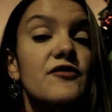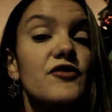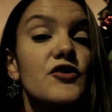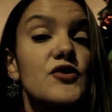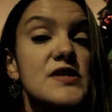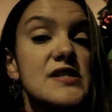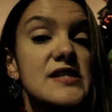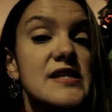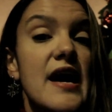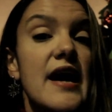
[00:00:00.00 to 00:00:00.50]
if
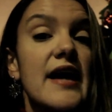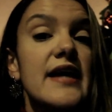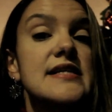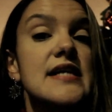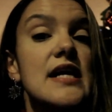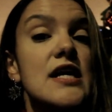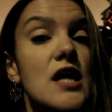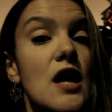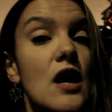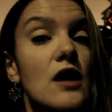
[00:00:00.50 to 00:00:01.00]
you signed
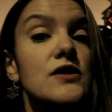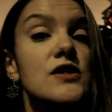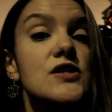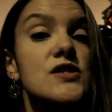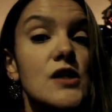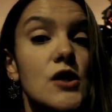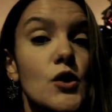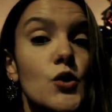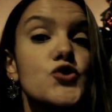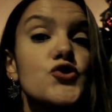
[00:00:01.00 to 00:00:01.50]
a
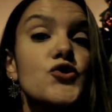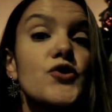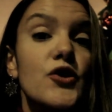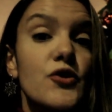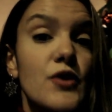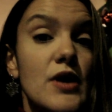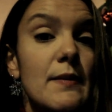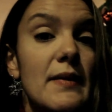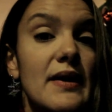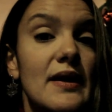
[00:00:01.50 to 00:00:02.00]
non-disclosure
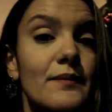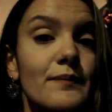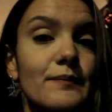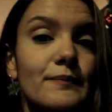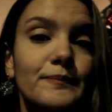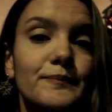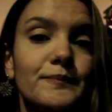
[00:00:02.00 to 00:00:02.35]
agreement.